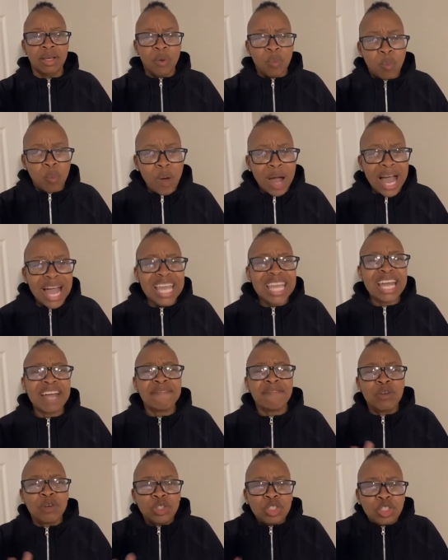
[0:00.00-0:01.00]
Why
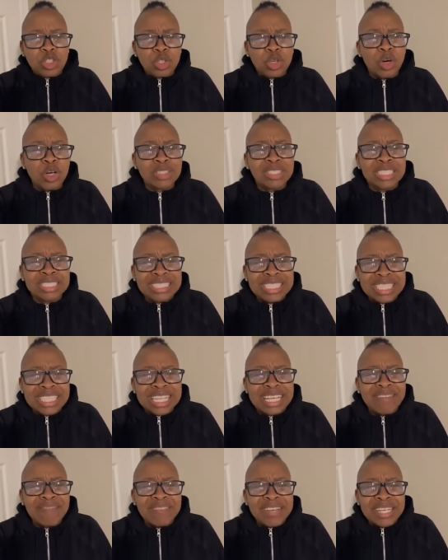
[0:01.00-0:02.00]
have you chosen to
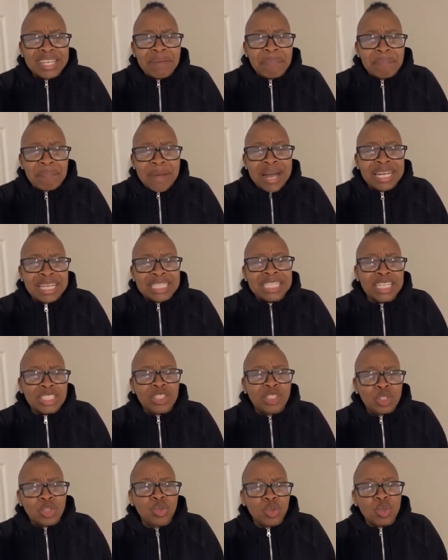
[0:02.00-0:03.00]
live in the manner
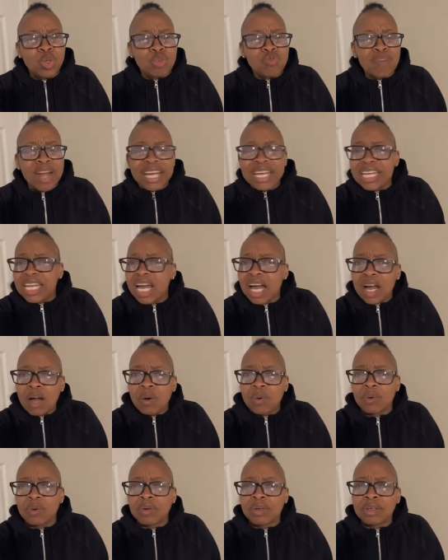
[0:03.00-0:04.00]
that you're doing right
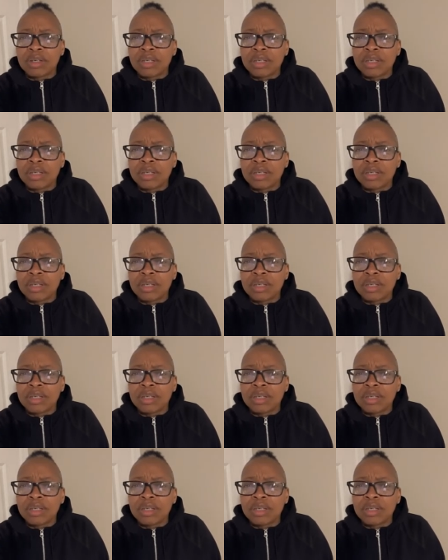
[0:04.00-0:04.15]
now?